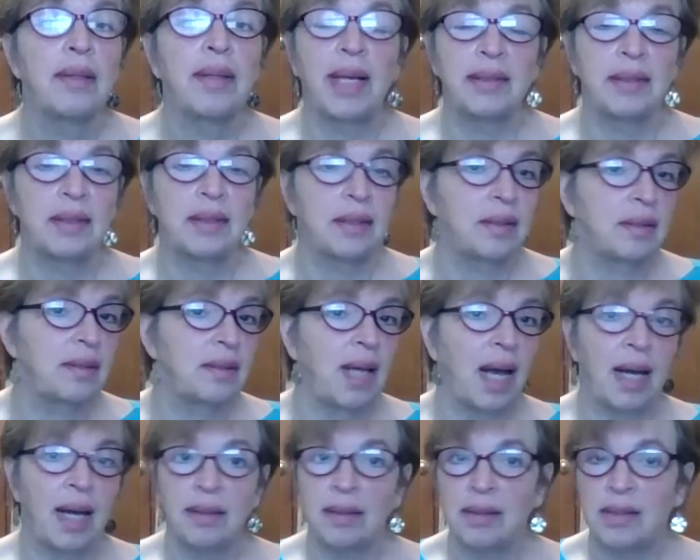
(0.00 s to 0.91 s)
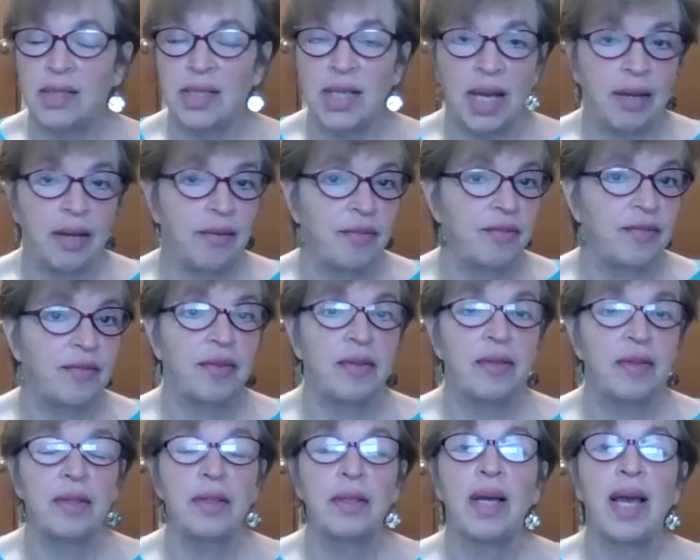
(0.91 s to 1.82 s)
That's not safe.
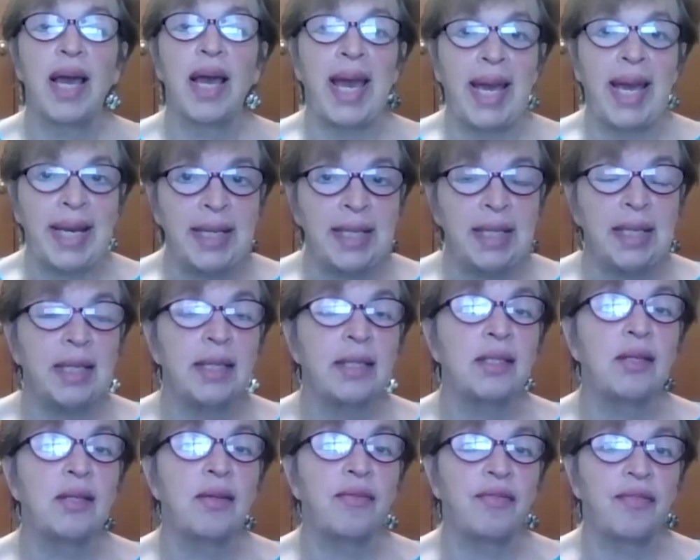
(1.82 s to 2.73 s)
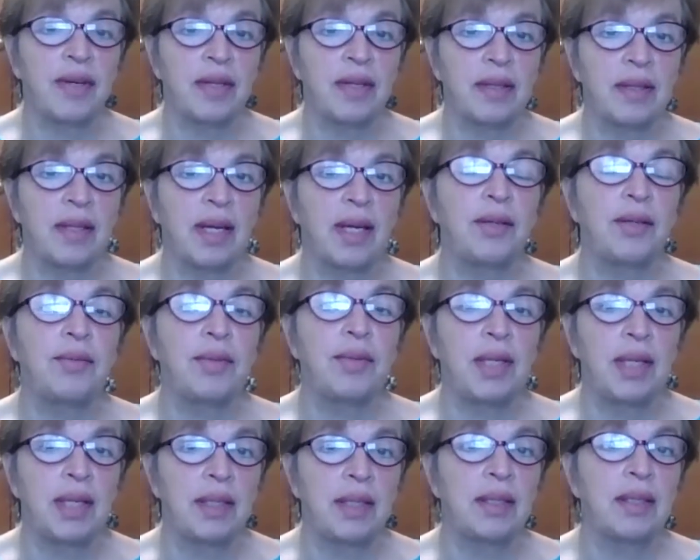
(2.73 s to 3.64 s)
Eight is the fit that you
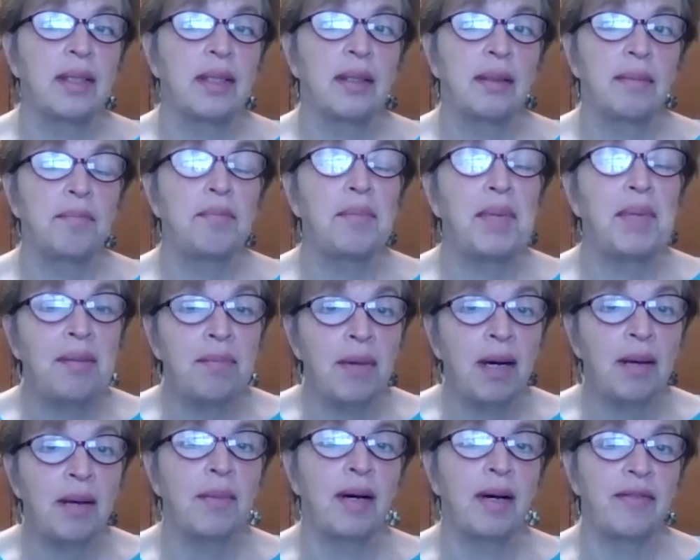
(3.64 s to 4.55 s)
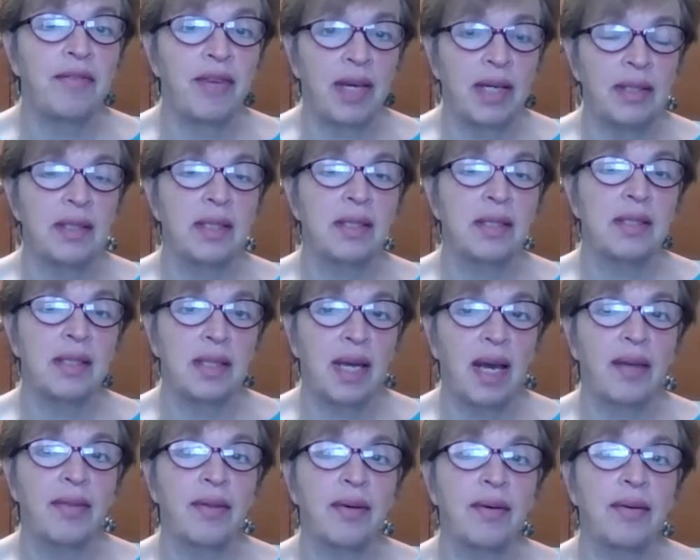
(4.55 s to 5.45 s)
need. Minimum of eight
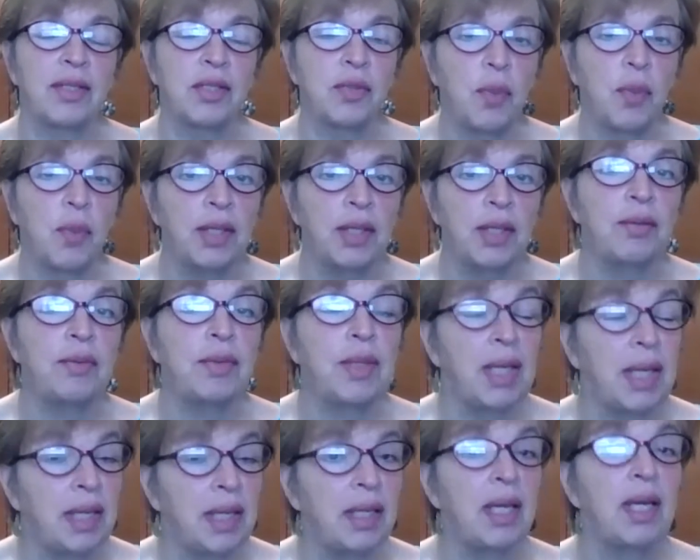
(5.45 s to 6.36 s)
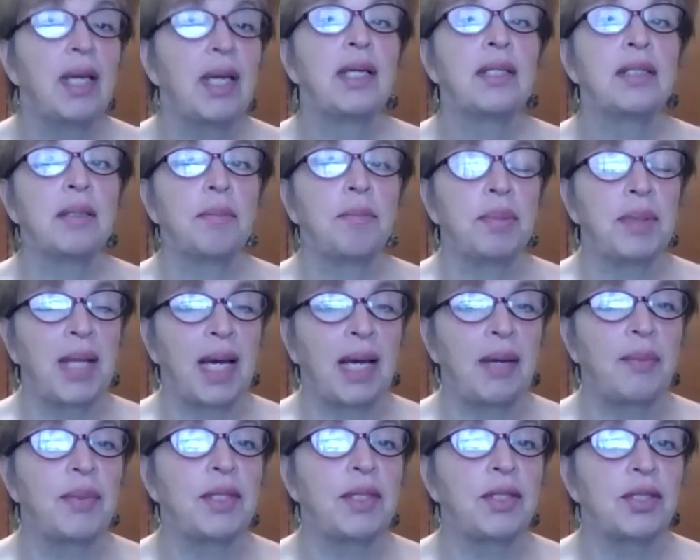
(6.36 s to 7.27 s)
together is what you need to
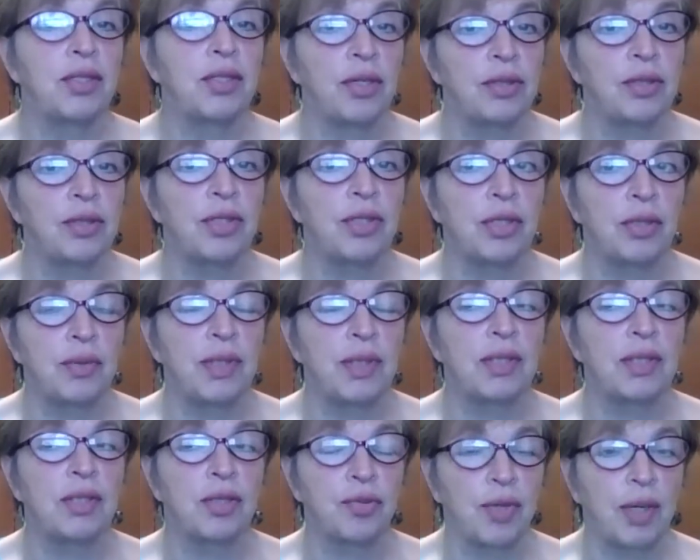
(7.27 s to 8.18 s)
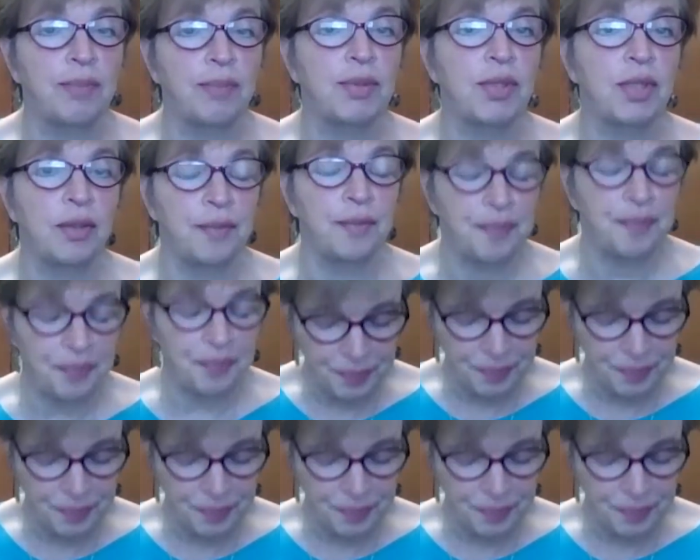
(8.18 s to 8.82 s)
play with a certain suit as the trump suit.